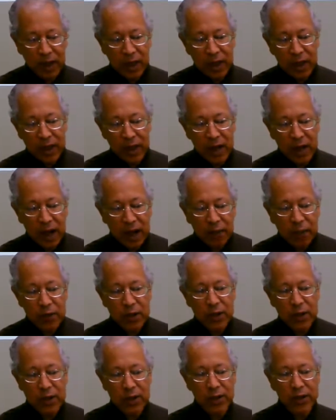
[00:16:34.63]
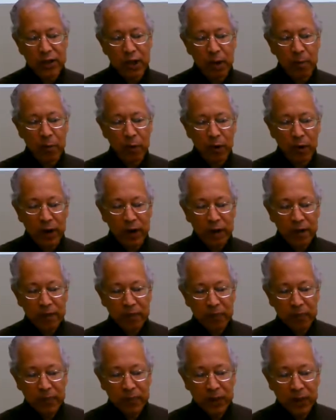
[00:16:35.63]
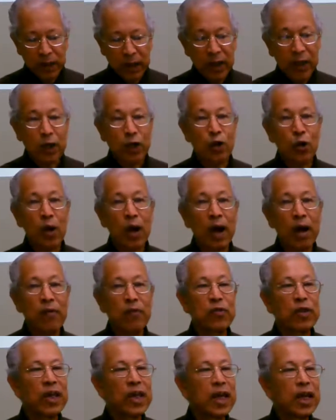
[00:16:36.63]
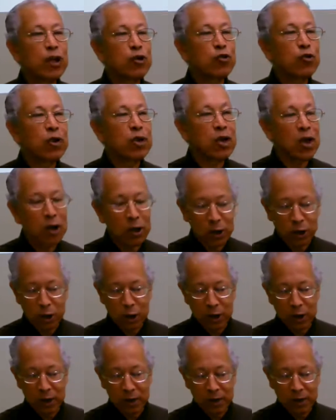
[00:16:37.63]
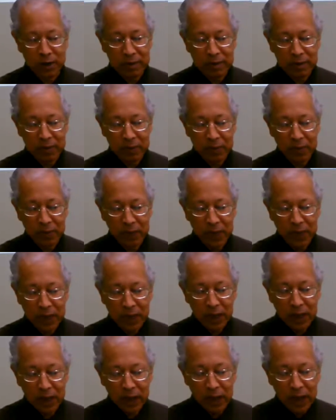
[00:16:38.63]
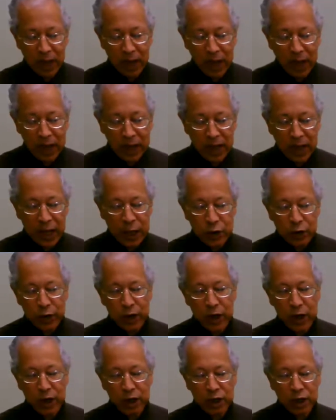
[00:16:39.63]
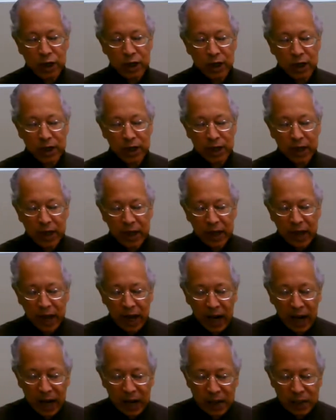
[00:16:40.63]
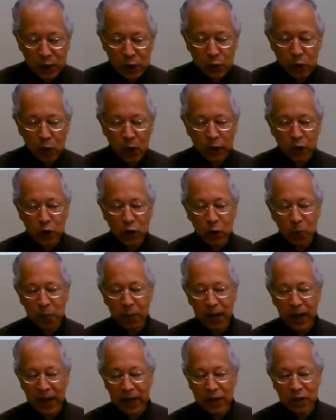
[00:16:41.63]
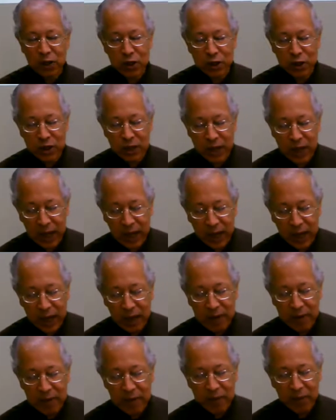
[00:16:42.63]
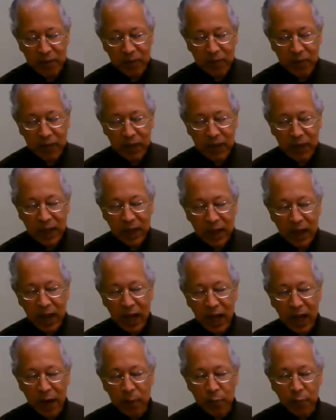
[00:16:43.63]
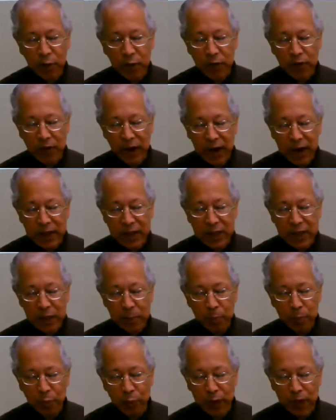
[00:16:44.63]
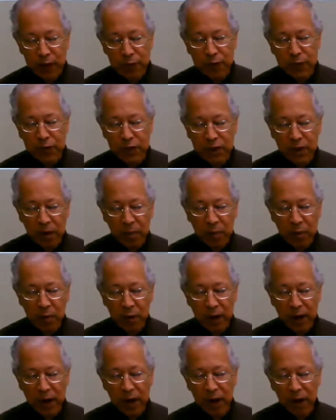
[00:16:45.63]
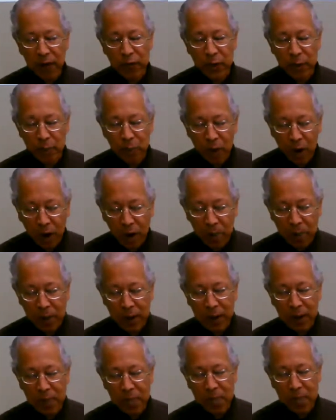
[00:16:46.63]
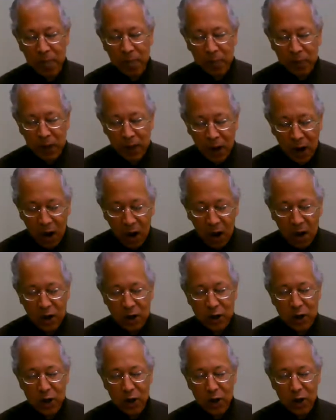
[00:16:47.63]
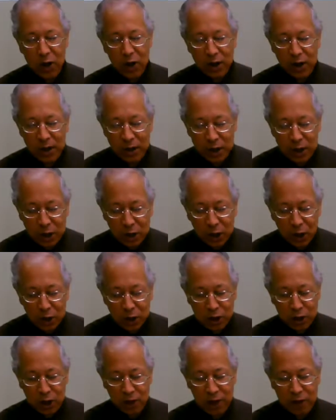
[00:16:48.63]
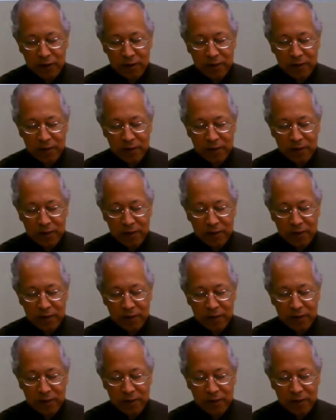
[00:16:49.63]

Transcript: Then after the summary, you have the introduction. And the introduction has what you plan to say and provides a brief summary of the problem under discussion.